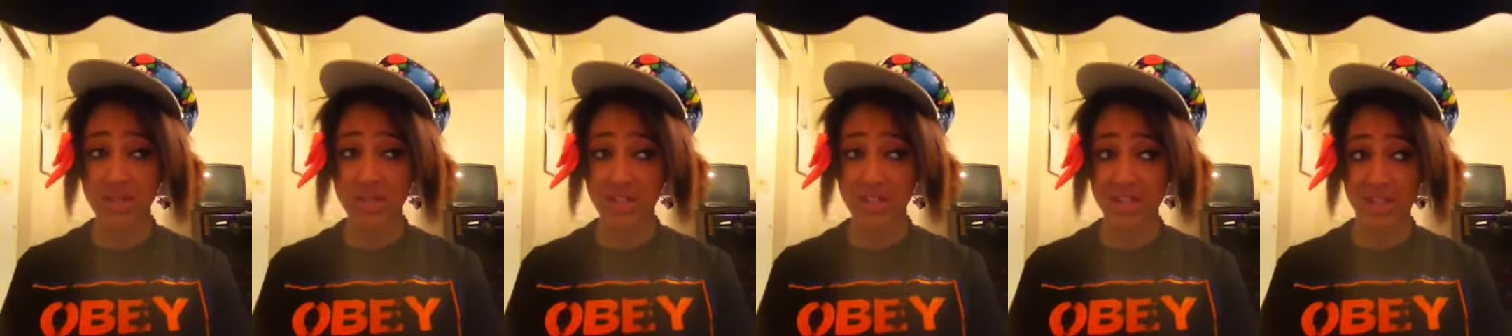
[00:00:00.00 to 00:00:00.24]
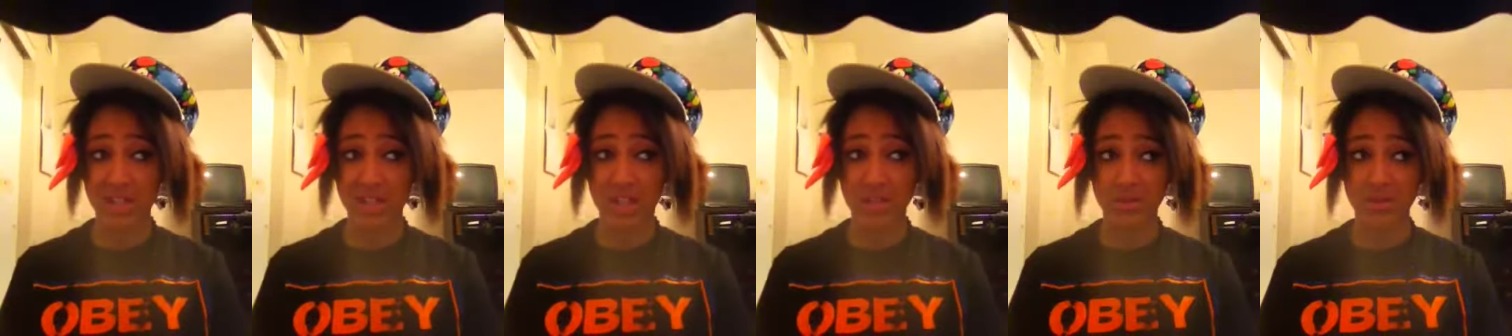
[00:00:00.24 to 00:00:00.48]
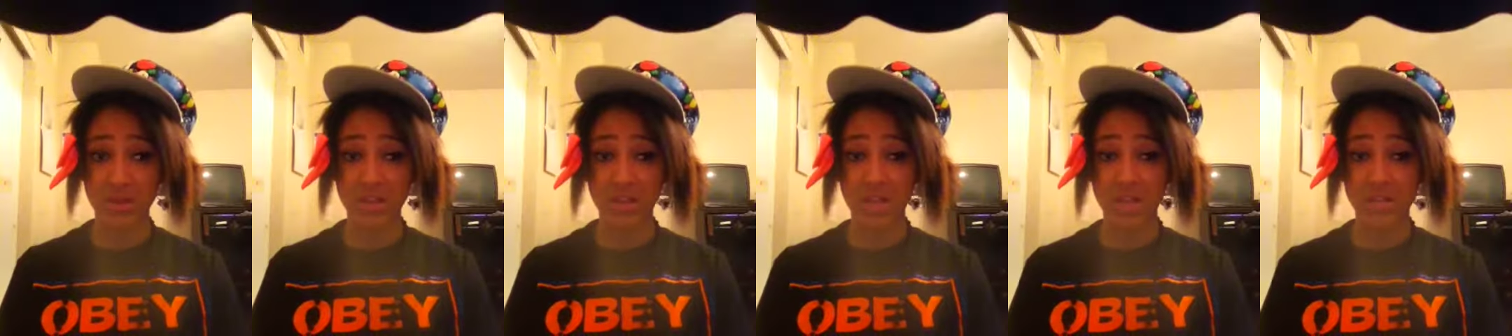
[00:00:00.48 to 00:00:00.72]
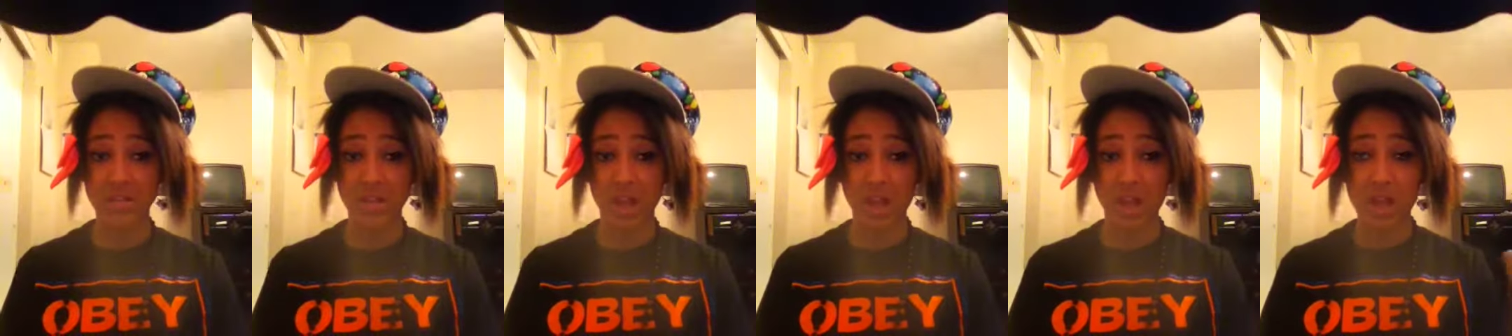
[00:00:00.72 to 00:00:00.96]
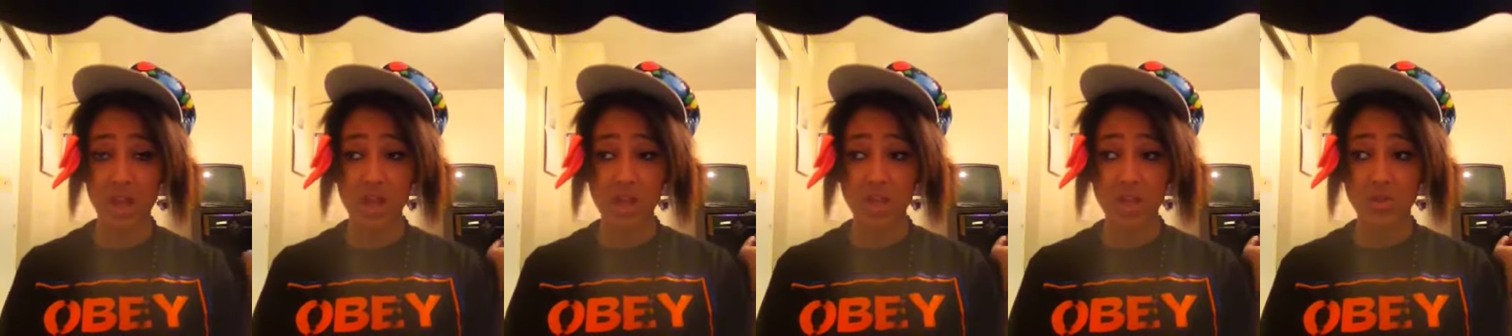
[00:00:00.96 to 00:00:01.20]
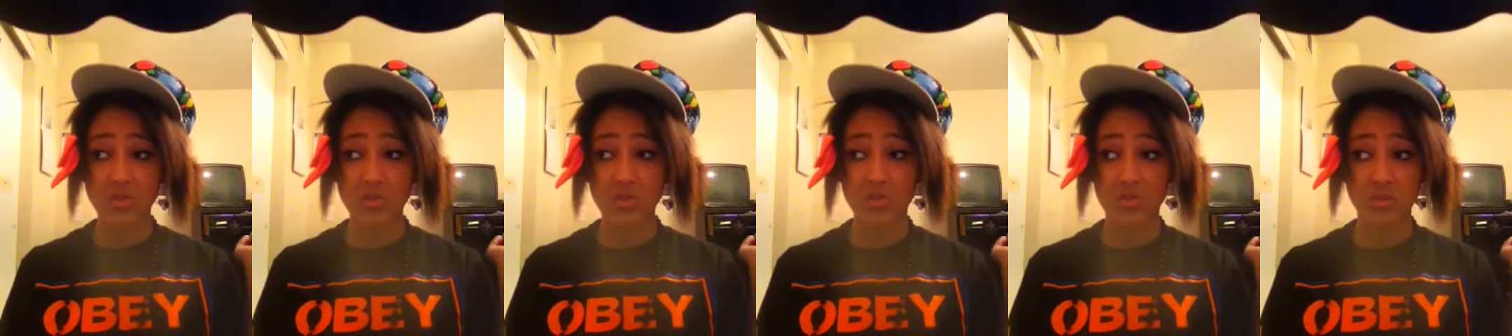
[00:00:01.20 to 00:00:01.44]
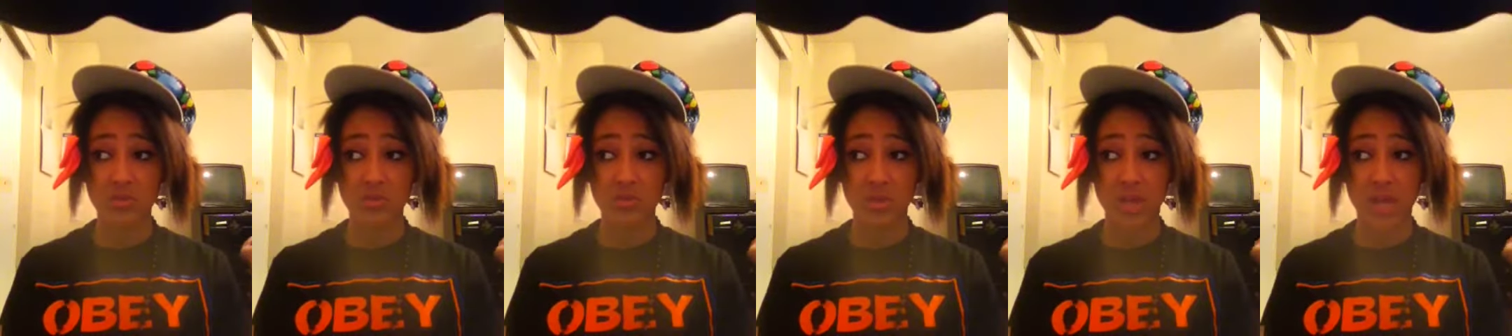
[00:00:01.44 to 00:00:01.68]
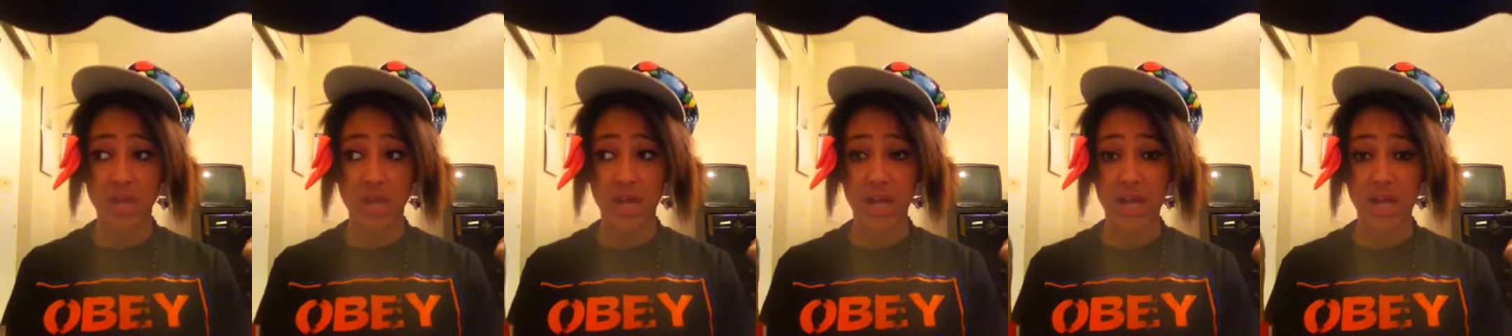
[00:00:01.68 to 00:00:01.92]
And then I realized,
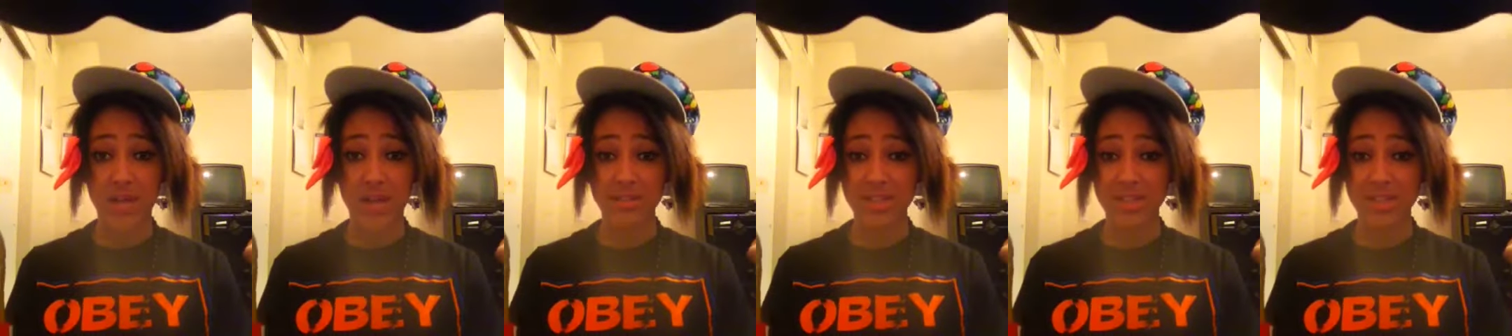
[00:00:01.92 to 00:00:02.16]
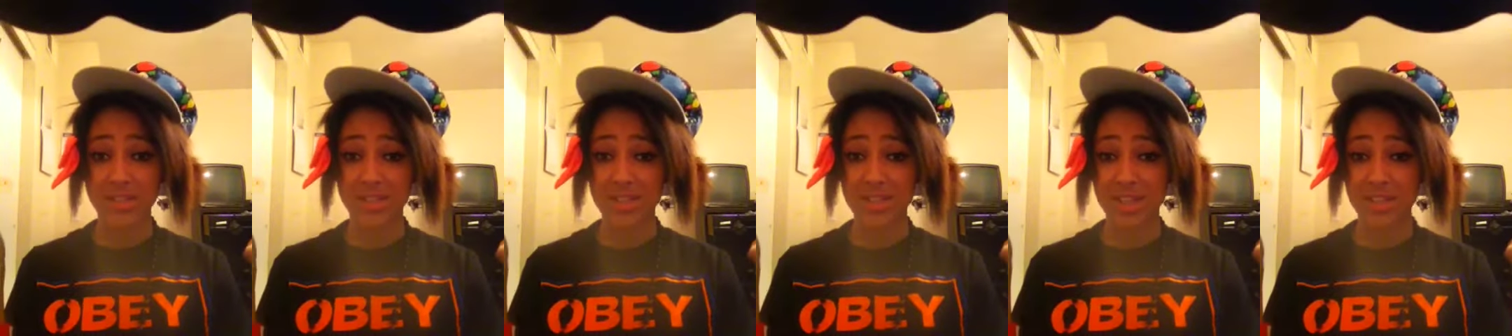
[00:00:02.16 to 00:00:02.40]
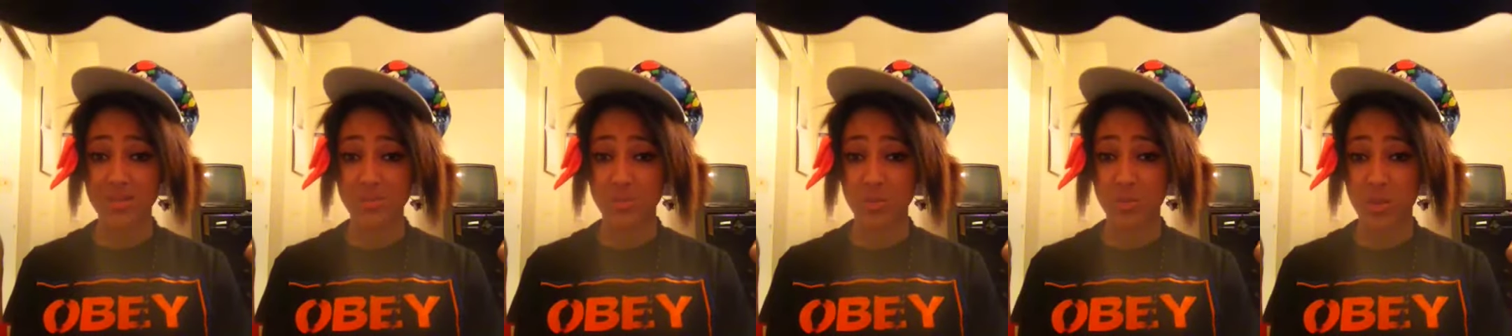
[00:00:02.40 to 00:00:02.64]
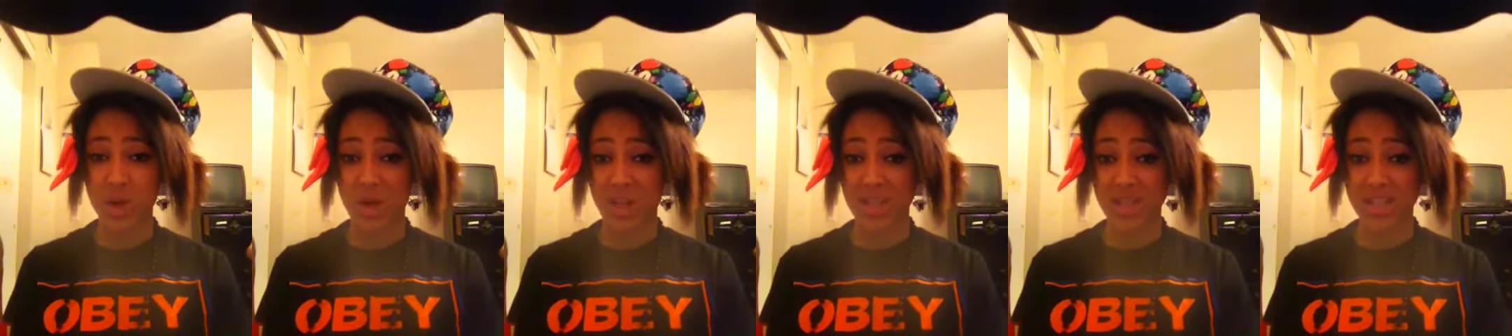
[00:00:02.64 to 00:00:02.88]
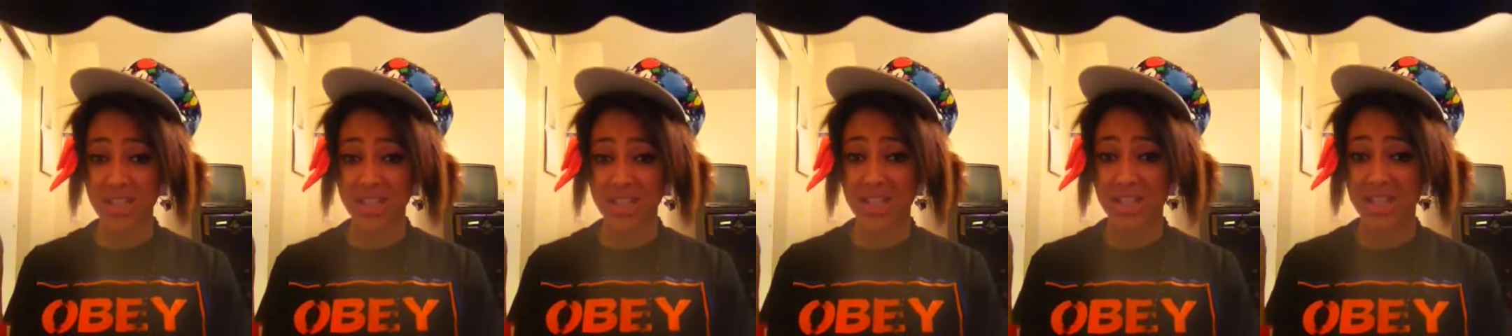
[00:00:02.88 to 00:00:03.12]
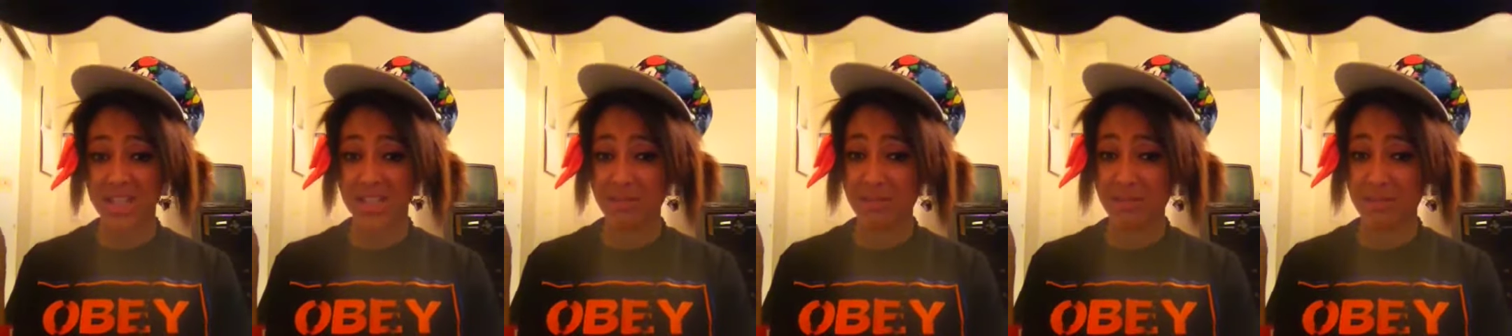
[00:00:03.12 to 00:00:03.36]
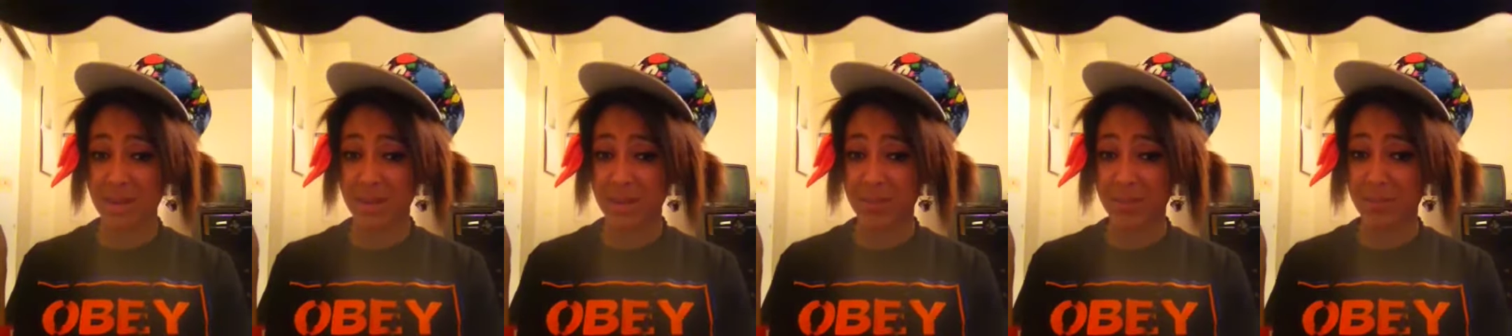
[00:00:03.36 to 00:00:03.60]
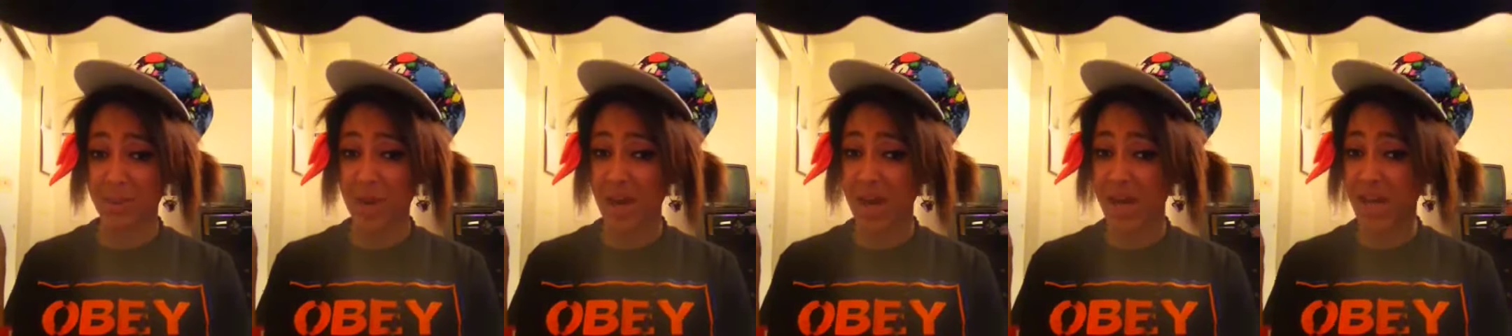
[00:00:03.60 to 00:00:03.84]
dude, I have this guy's wallet in my
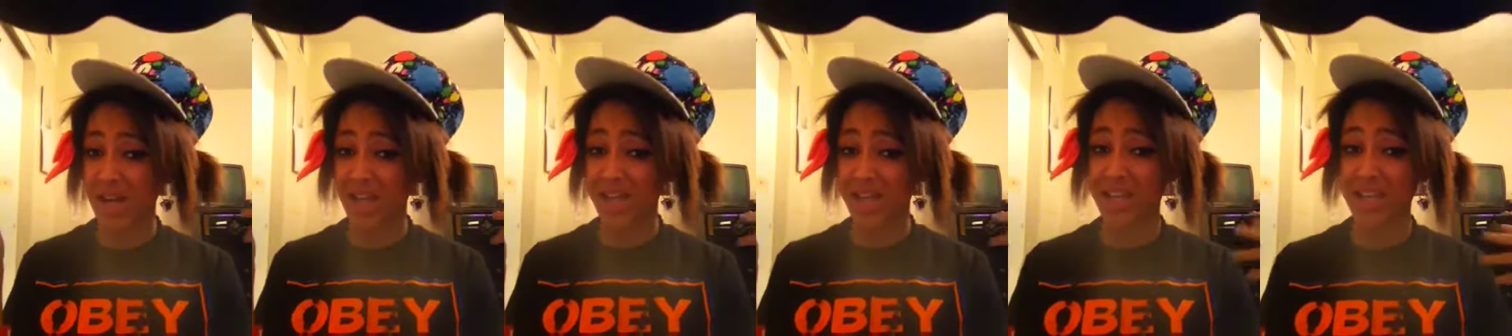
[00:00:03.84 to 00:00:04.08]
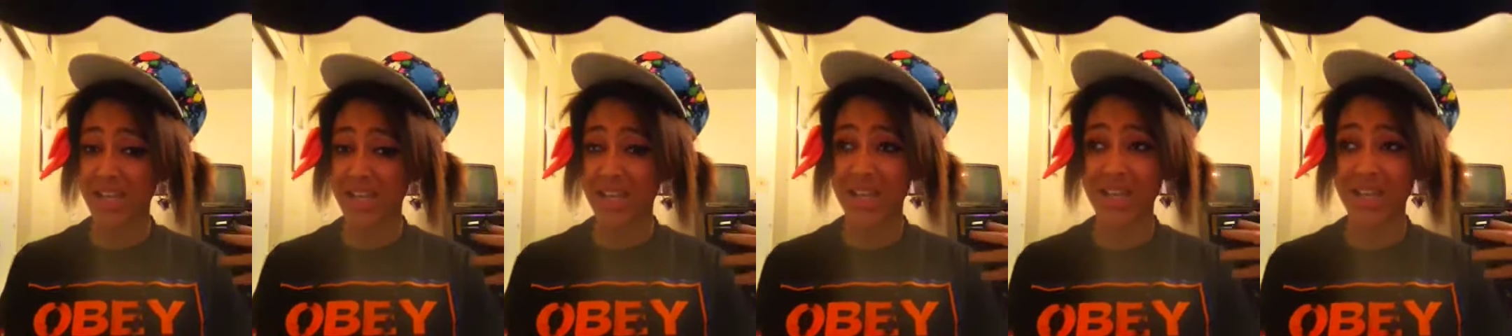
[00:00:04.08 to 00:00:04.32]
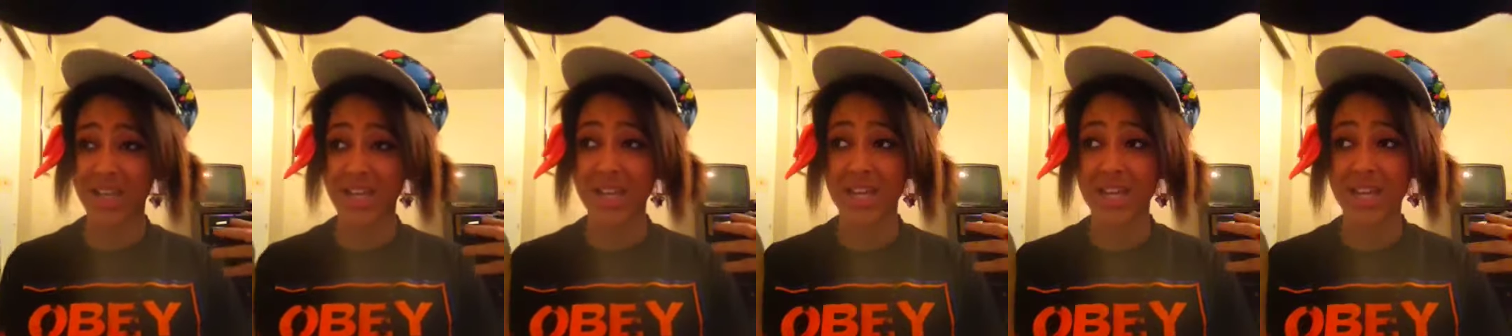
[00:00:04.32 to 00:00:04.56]
pocket.